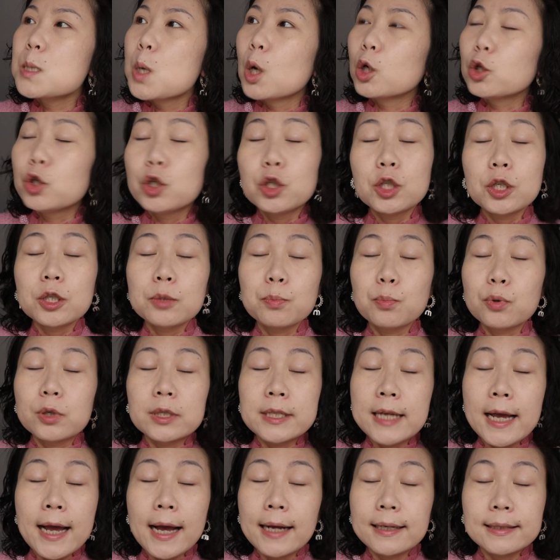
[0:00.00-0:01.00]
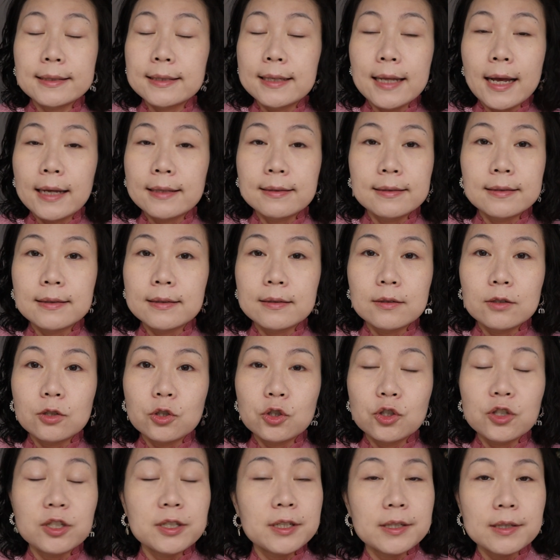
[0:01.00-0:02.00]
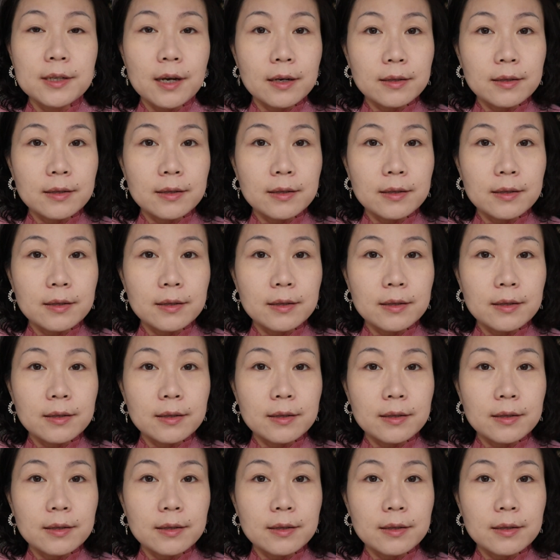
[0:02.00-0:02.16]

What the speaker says: she just pretend that she didn't